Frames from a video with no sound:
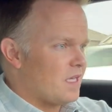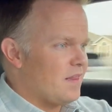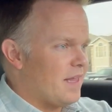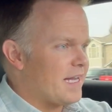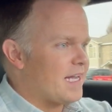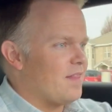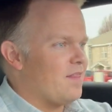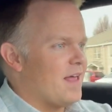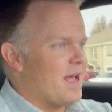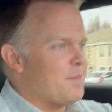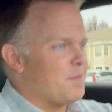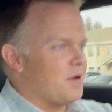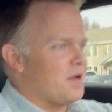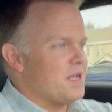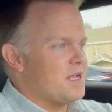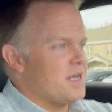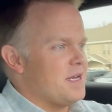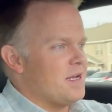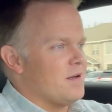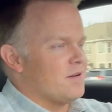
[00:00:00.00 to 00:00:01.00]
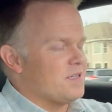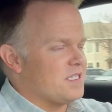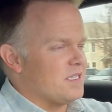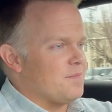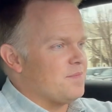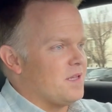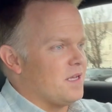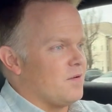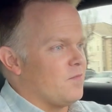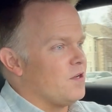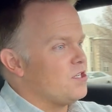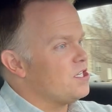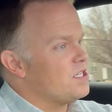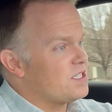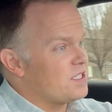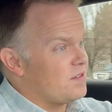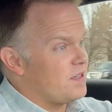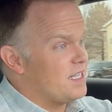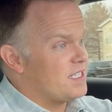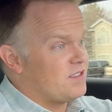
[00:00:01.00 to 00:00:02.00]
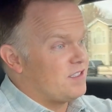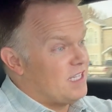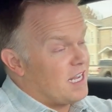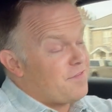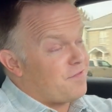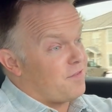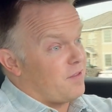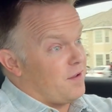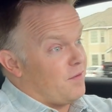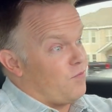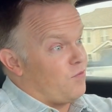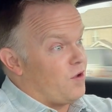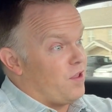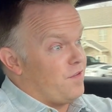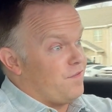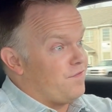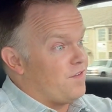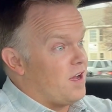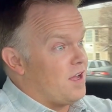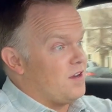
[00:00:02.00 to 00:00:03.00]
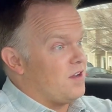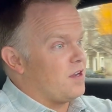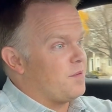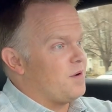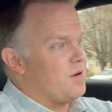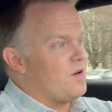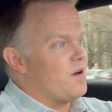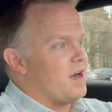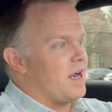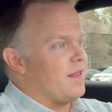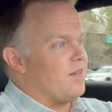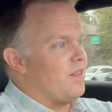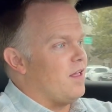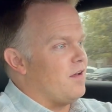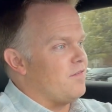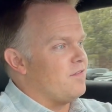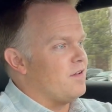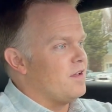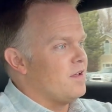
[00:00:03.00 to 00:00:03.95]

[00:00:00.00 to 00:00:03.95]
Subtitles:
like a Lamborghini or something, which is definitely really fun. Don't get me wrong, I love